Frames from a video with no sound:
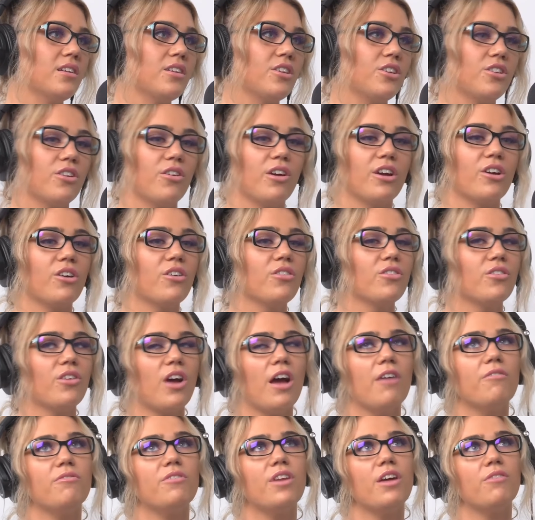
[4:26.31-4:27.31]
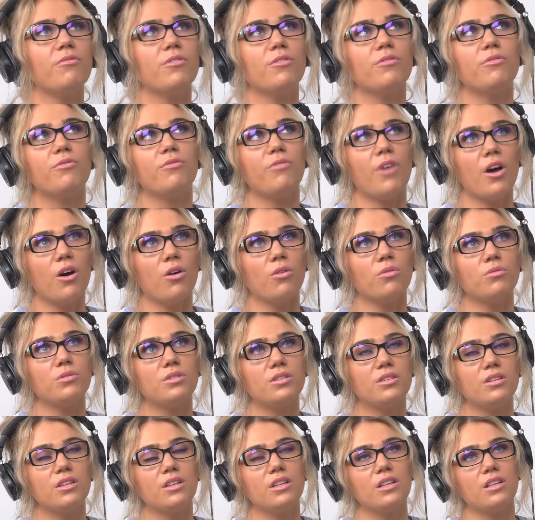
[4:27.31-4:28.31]
You know, I got. I've never
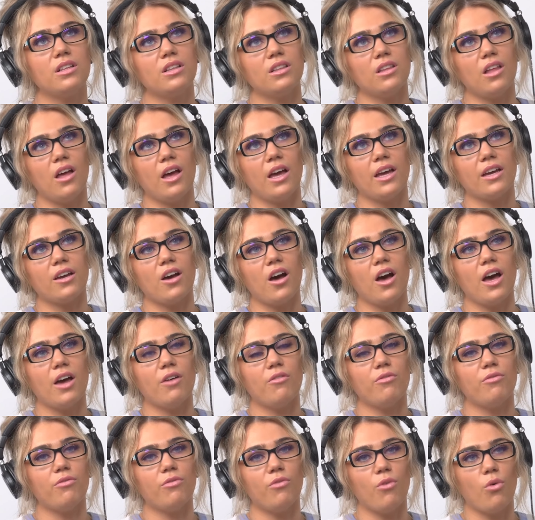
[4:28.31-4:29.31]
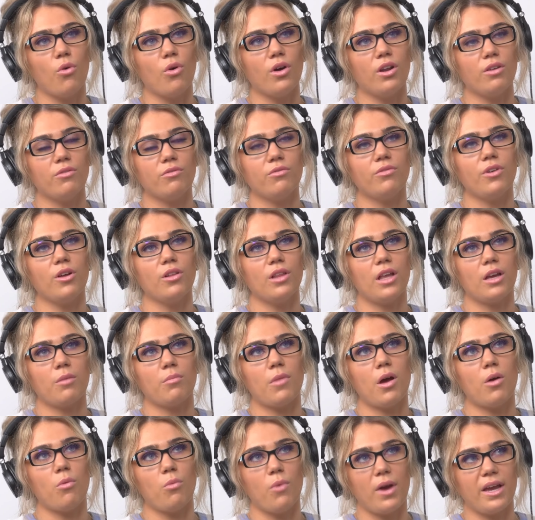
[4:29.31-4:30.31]
felt like I have fought and felt like
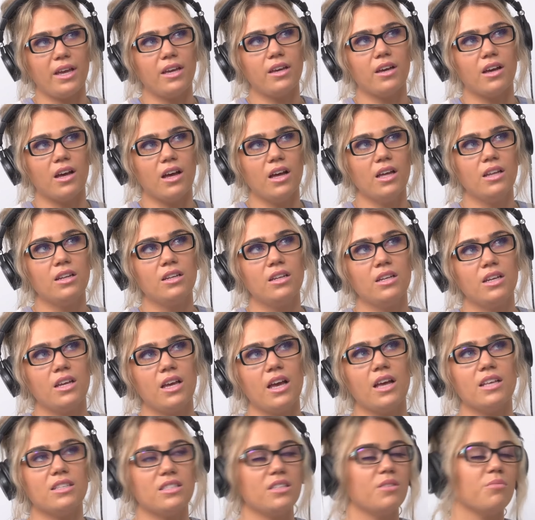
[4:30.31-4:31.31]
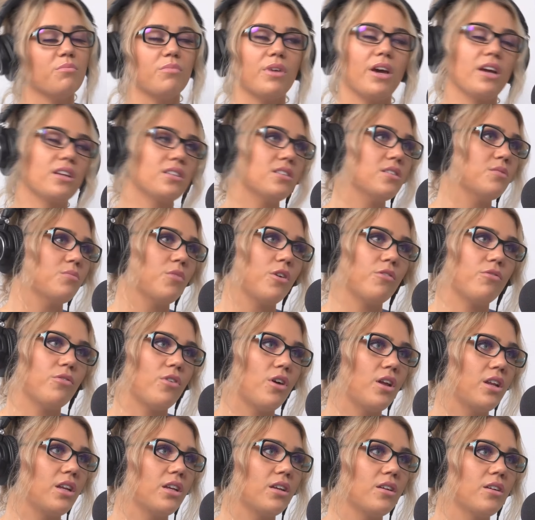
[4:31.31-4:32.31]
my weight cut has impacted my
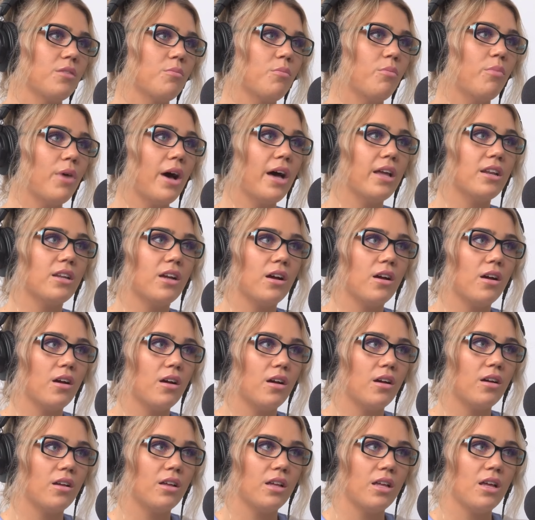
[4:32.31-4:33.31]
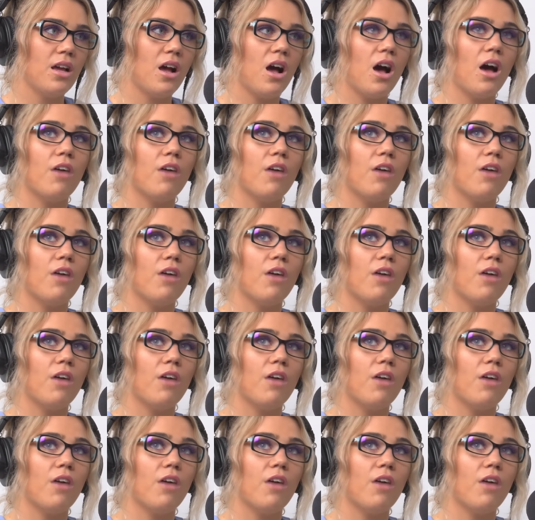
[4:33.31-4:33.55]
fighting. Well, thank but God for that.